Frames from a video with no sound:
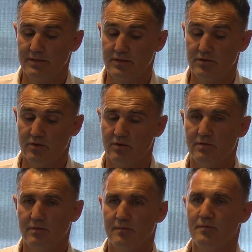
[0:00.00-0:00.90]
So
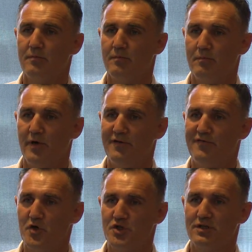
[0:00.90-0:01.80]
my
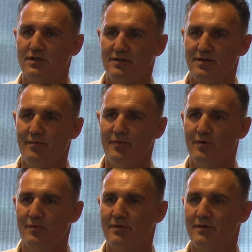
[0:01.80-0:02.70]
first
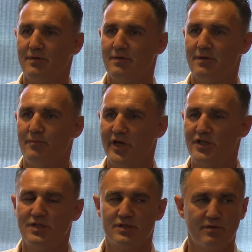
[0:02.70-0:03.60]

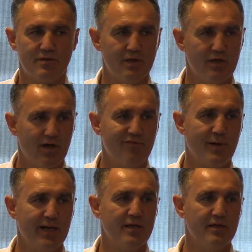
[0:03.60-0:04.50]
impressions of
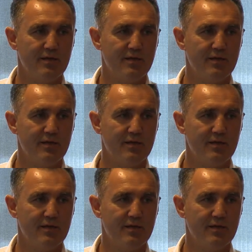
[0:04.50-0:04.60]
Paddy